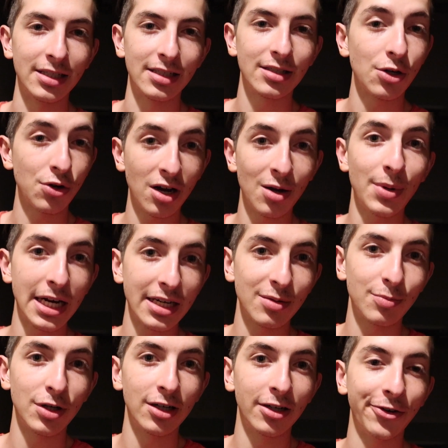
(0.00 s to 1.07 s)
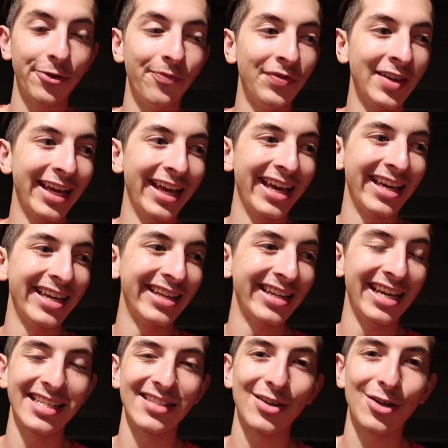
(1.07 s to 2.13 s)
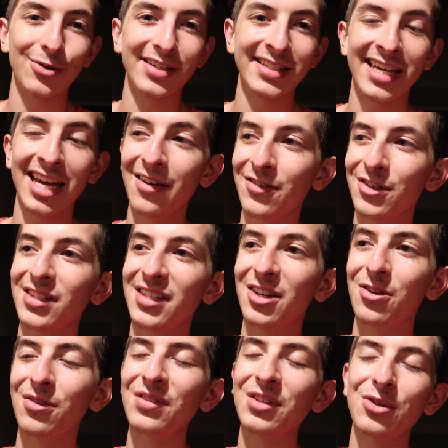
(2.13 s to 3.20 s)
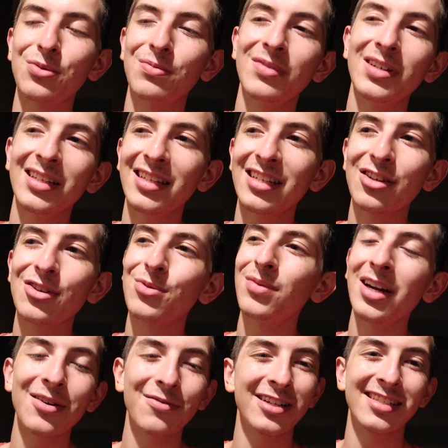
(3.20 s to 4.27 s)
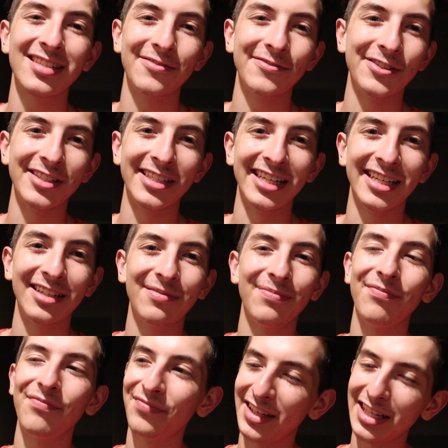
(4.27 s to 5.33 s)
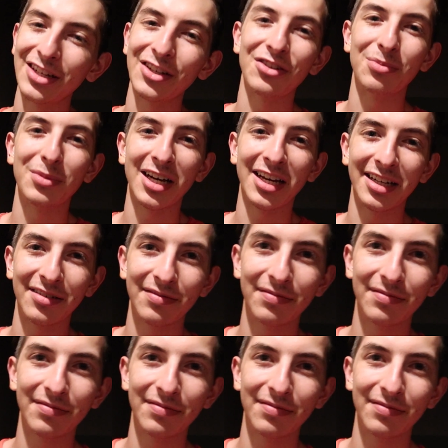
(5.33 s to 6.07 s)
is. So come back tomorrow. And as always, have yourselves a really great rest of your day. And goodbye.